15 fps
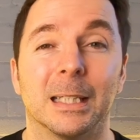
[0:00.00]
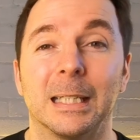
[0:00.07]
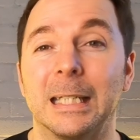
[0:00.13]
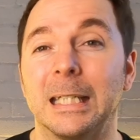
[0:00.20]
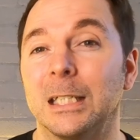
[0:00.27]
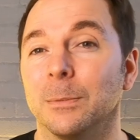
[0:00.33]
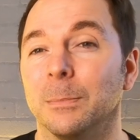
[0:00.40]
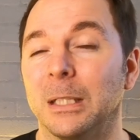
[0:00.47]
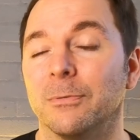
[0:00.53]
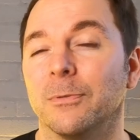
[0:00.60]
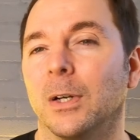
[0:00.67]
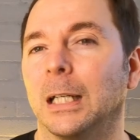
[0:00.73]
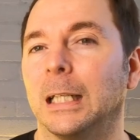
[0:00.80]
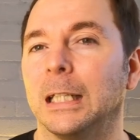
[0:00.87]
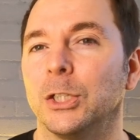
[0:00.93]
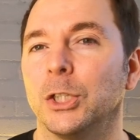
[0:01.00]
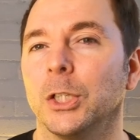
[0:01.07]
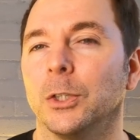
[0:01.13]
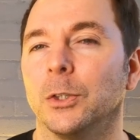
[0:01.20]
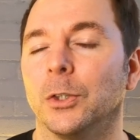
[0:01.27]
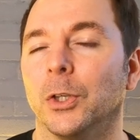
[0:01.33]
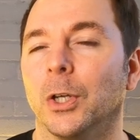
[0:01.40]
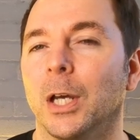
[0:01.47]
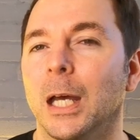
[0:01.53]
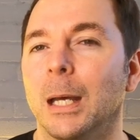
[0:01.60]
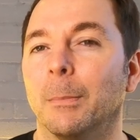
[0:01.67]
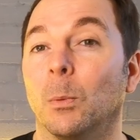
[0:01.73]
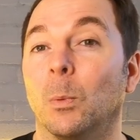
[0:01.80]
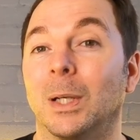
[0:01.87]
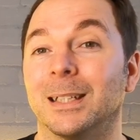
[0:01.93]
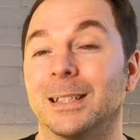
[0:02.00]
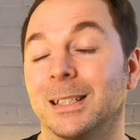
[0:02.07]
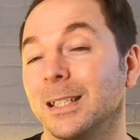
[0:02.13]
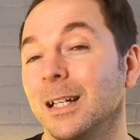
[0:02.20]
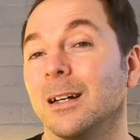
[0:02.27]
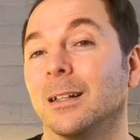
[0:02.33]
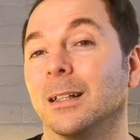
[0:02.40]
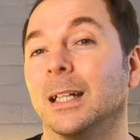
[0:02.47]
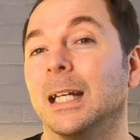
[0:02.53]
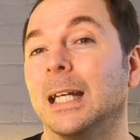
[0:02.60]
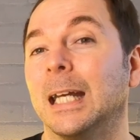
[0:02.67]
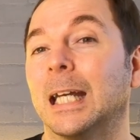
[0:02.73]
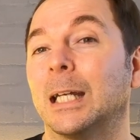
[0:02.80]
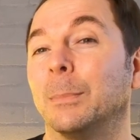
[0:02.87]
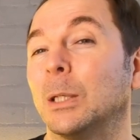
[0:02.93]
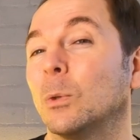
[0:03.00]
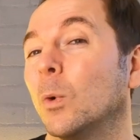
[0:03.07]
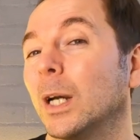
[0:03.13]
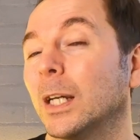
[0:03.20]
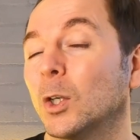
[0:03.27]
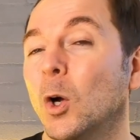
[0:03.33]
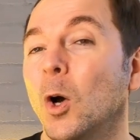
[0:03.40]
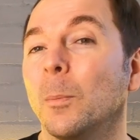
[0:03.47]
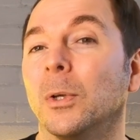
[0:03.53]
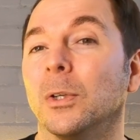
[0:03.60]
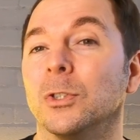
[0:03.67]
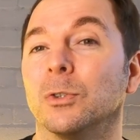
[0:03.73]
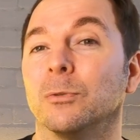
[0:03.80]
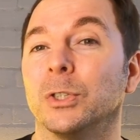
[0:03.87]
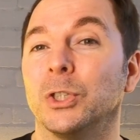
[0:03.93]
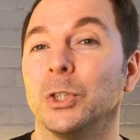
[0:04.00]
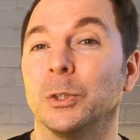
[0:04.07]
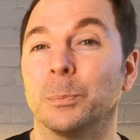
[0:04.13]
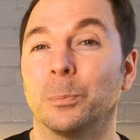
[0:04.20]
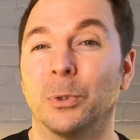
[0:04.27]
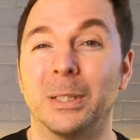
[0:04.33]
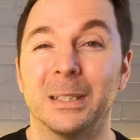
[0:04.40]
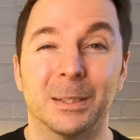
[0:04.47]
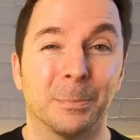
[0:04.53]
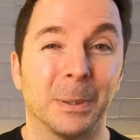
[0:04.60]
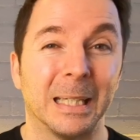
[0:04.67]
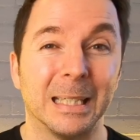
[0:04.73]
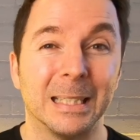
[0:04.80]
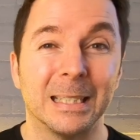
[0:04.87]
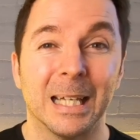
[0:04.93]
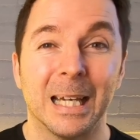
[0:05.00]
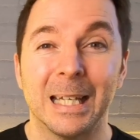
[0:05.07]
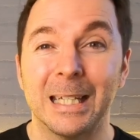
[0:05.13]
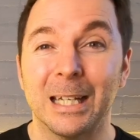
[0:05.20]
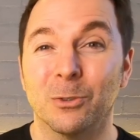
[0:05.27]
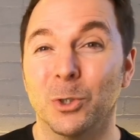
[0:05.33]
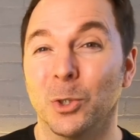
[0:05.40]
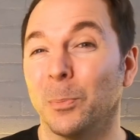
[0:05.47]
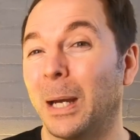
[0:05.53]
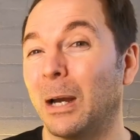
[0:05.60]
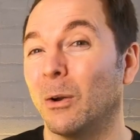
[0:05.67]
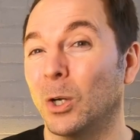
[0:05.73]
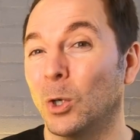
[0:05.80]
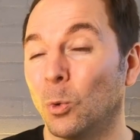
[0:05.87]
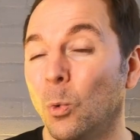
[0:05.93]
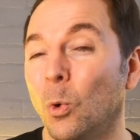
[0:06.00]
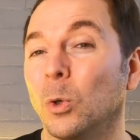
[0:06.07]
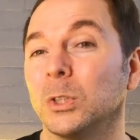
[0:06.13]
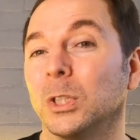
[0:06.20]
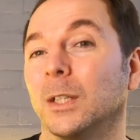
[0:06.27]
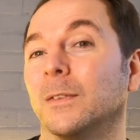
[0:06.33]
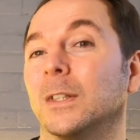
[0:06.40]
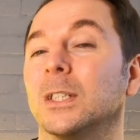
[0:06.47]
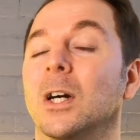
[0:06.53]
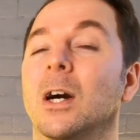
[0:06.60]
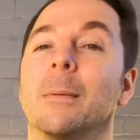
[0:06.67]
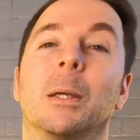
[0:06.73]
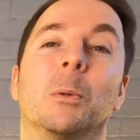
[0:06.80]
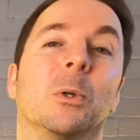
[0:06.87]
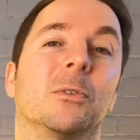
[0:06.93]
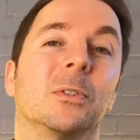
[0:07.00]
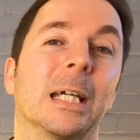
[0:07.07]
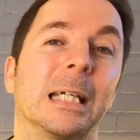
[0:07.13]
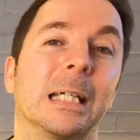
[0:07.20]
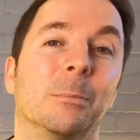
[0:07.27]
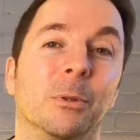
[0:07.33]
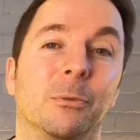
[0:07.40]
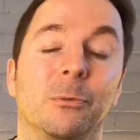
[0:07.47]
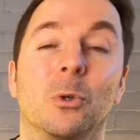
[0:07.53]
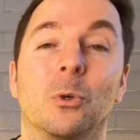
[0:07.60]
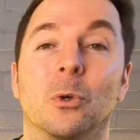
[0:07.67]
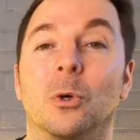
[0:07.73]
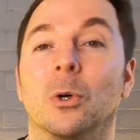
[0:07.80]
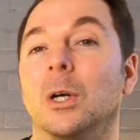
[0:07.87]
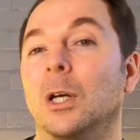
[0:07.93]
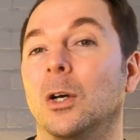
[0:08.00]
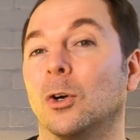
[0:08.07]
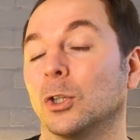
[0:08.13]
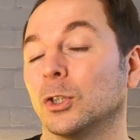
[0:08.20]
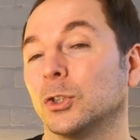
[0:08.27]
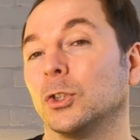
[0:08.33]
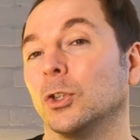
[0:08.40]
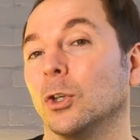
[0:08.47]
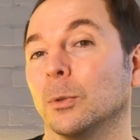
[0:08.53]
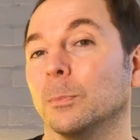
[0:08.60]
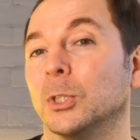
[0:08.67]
that need to be finely tuned, but once done, it can be quite common to reduce print speeds down to about a quarter of the time they would have taken before on a stock